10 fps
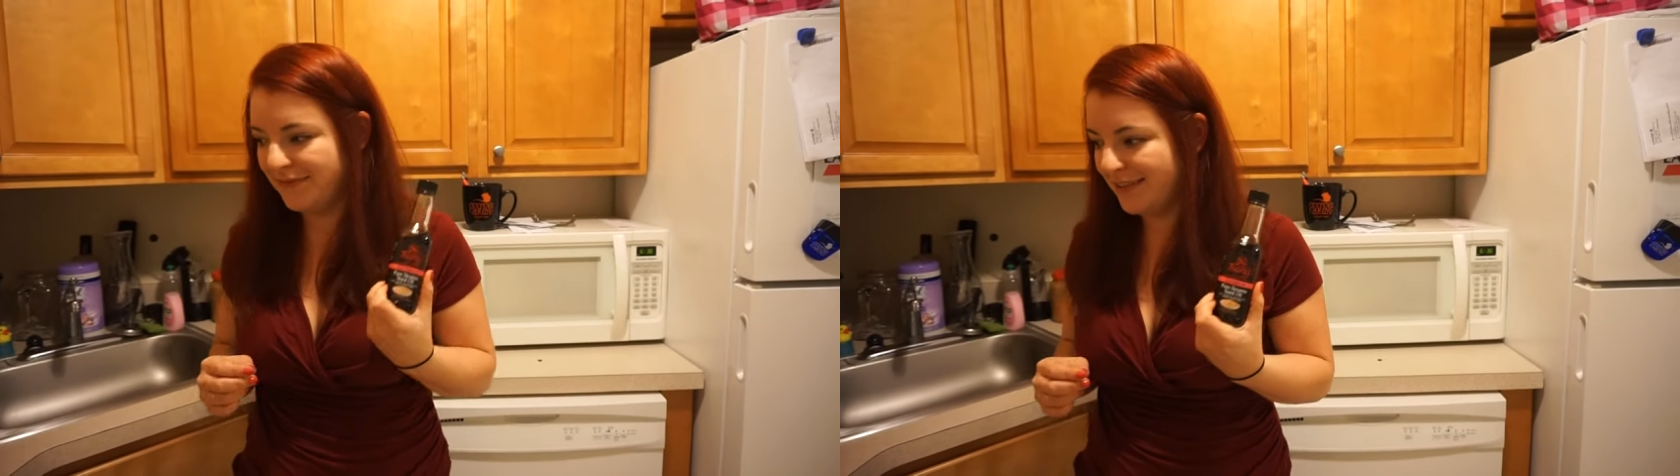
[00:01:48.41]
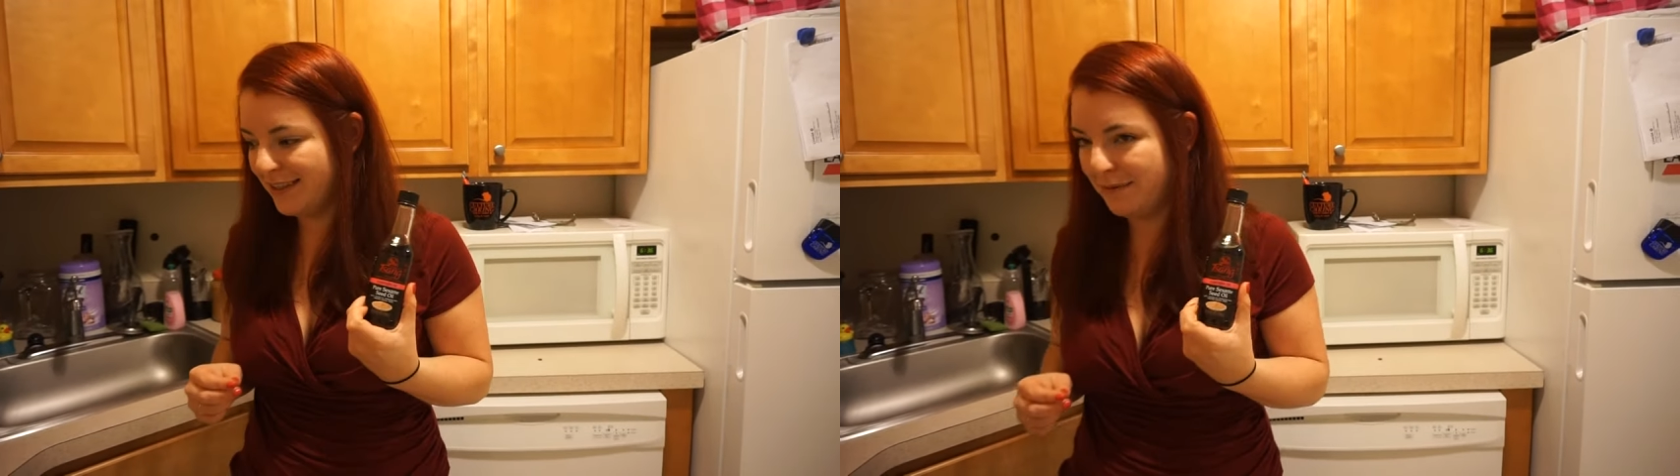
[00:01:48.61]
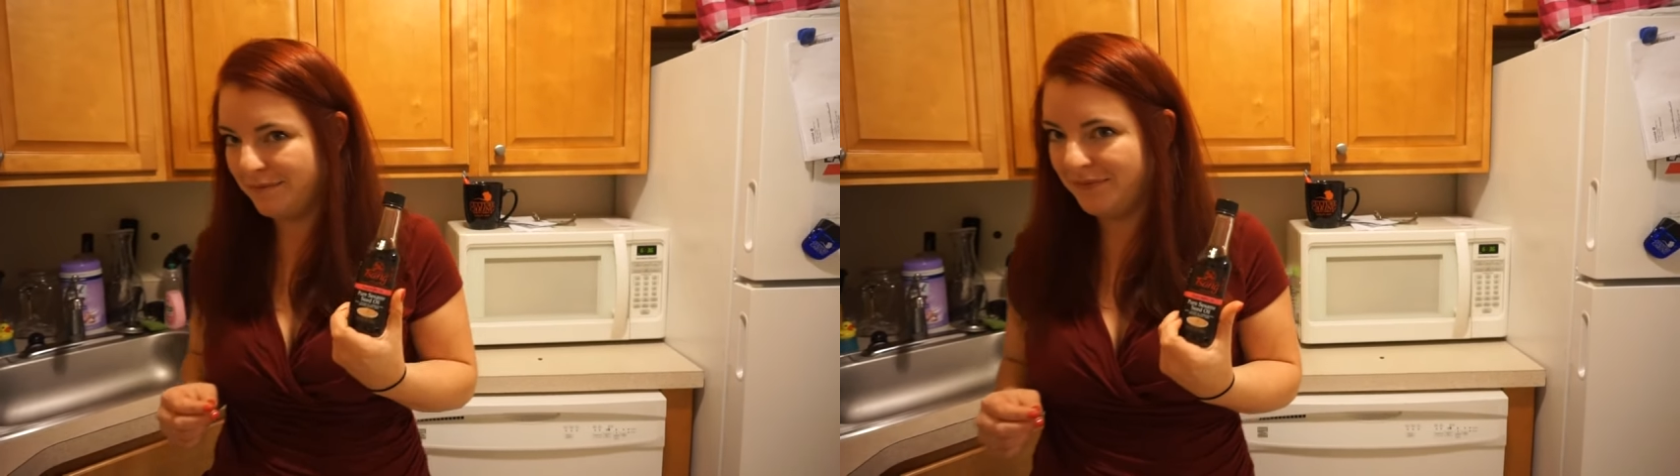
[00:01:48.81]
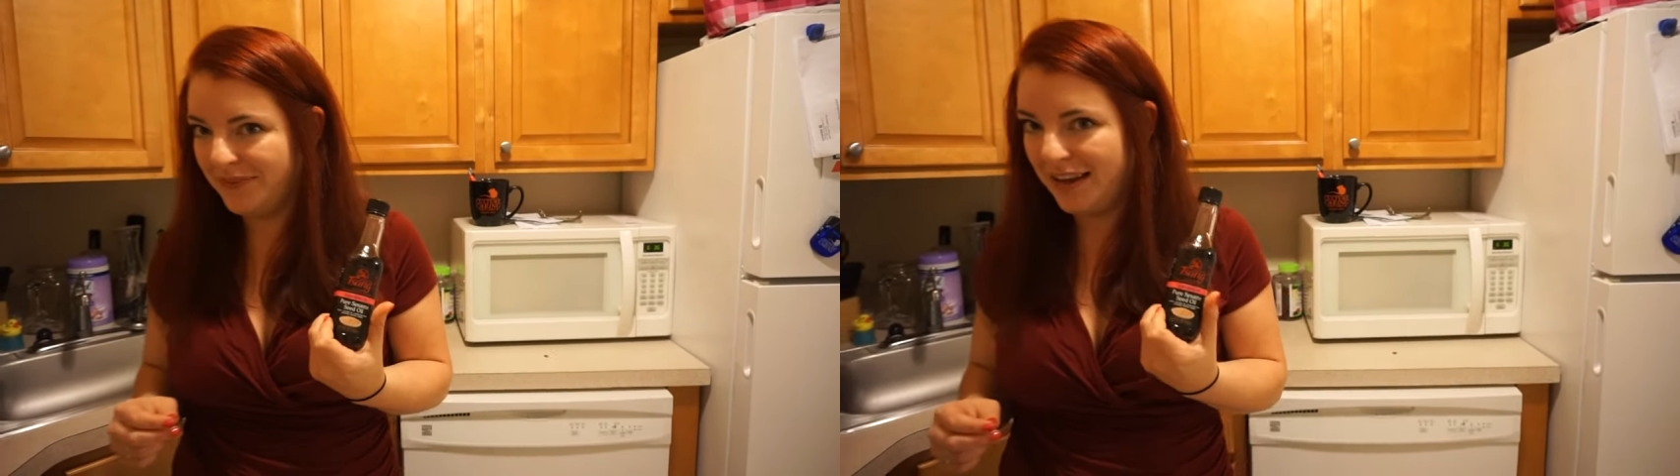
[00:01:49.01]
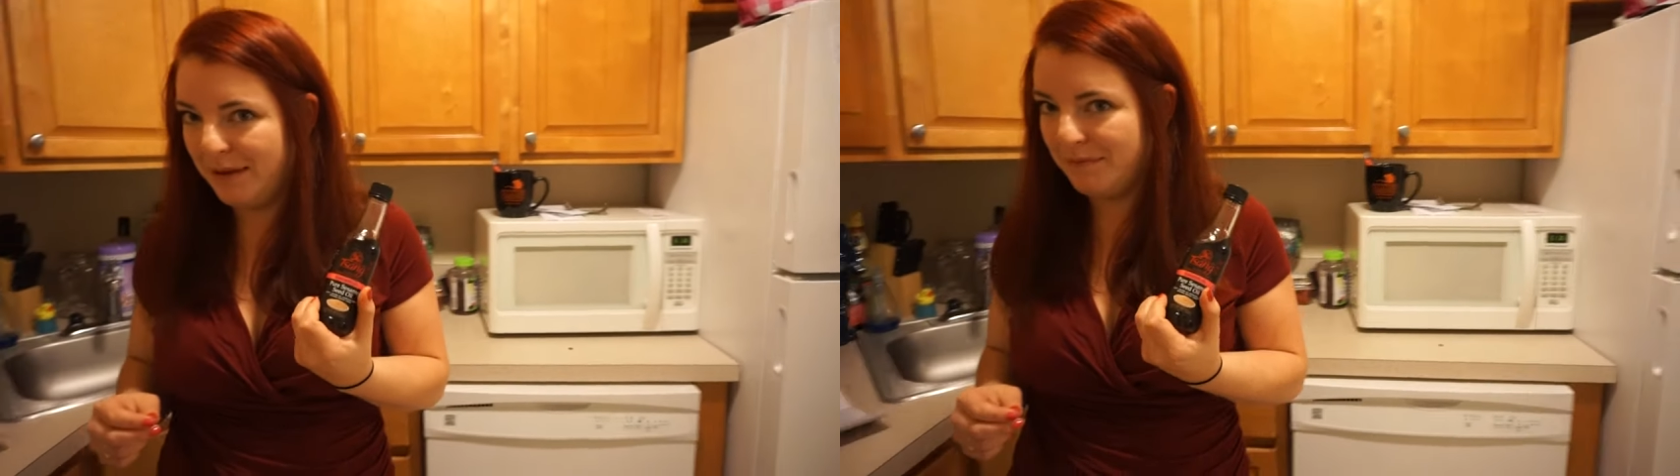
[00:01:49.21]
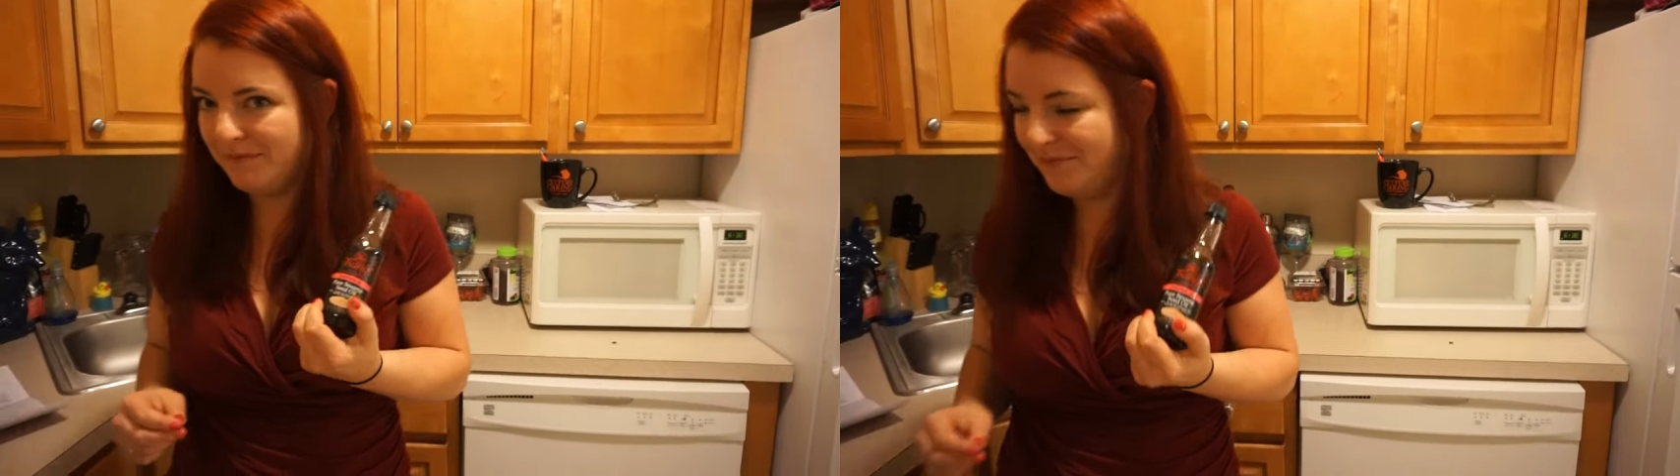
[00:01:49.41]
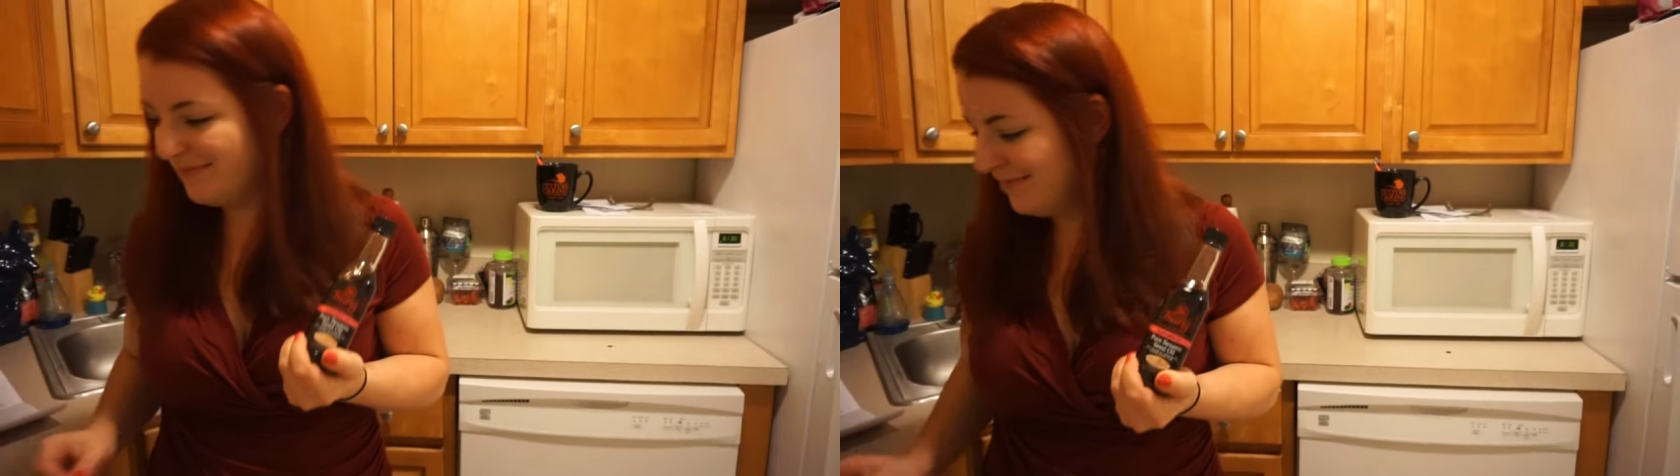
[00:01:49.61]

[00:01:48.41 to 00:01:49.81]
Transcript: some um,